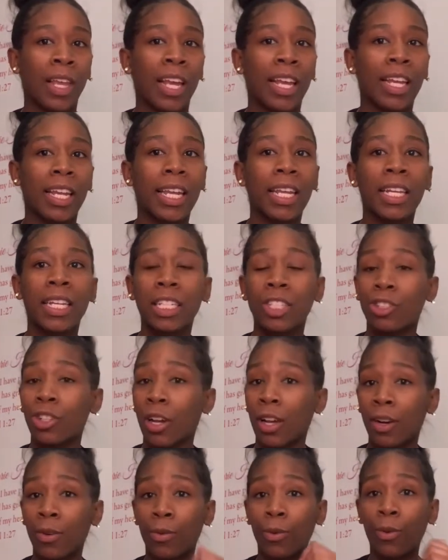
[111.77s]
getting
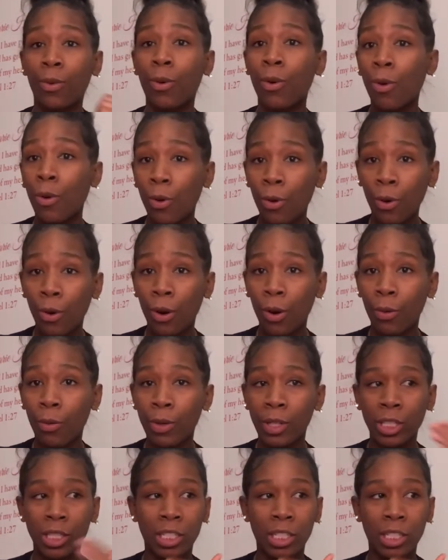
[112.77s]
trying to record was